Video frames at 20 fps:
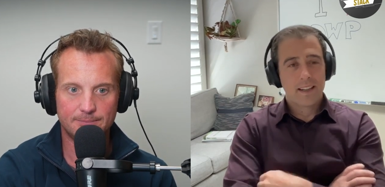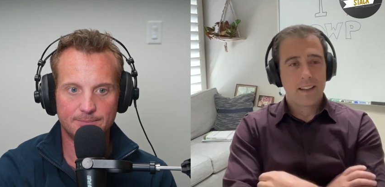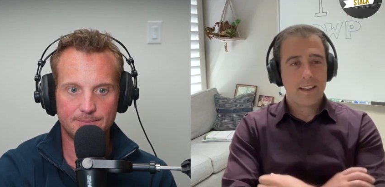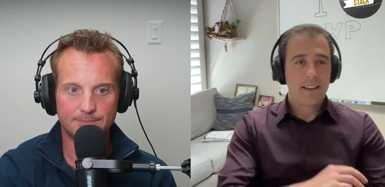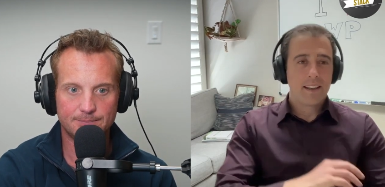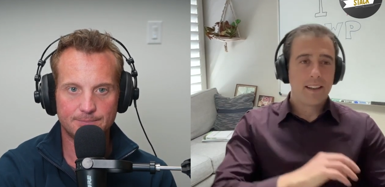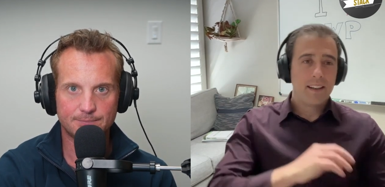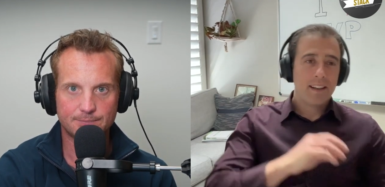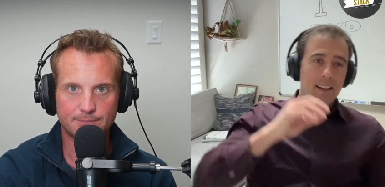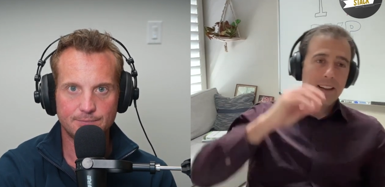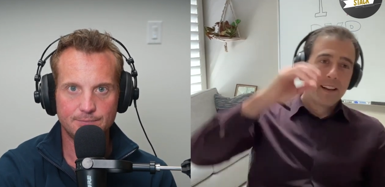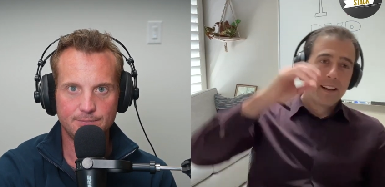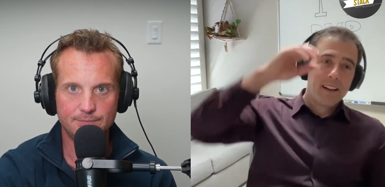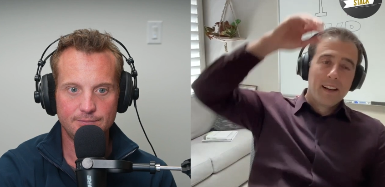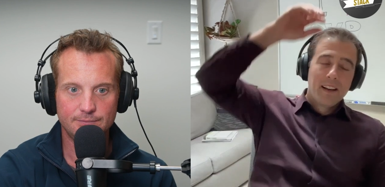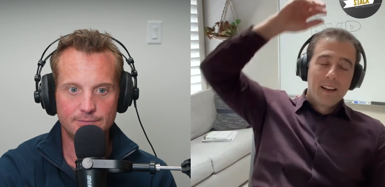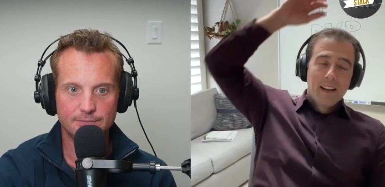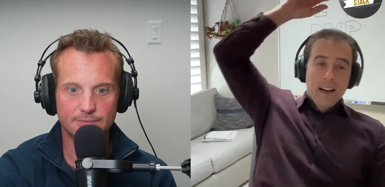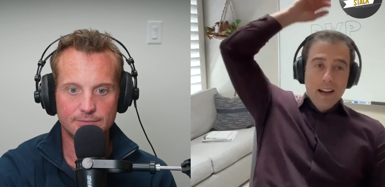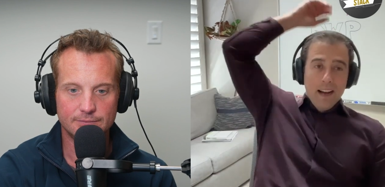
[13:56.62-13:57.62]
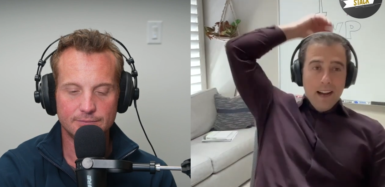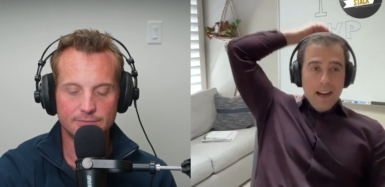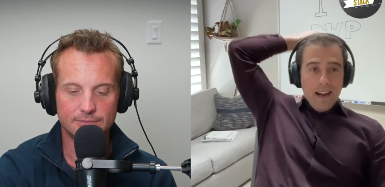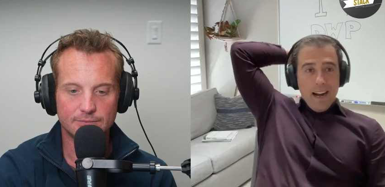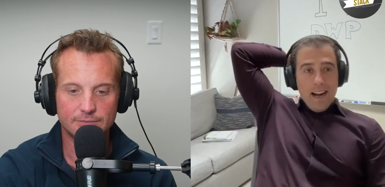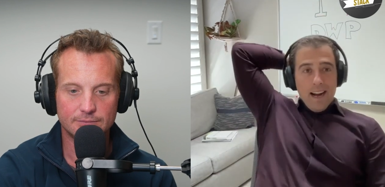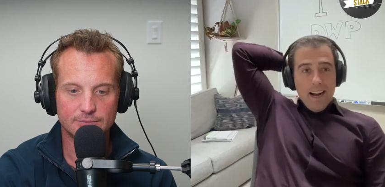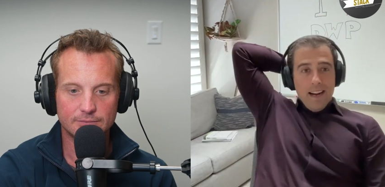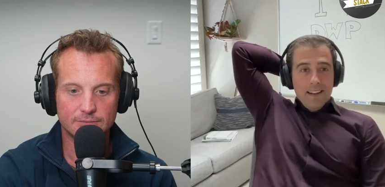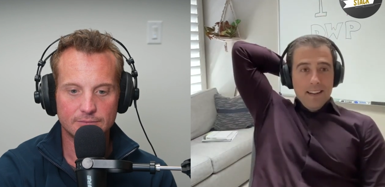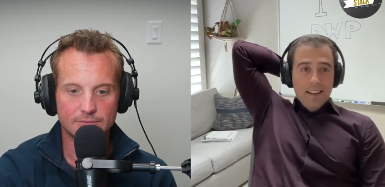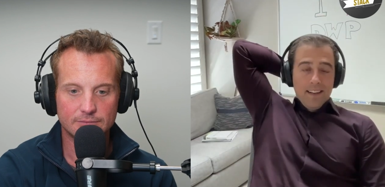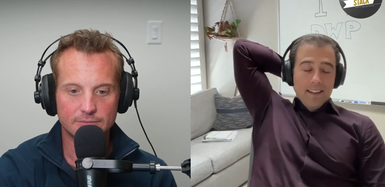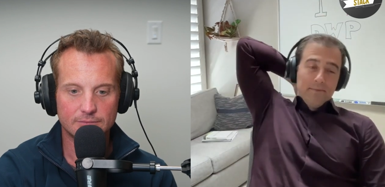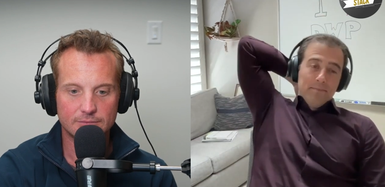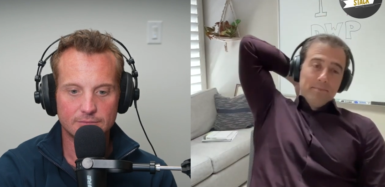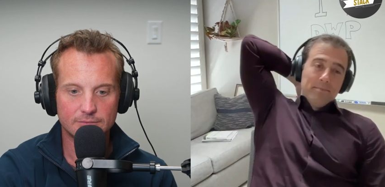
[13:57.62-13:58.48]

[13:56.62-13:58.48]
[no speech]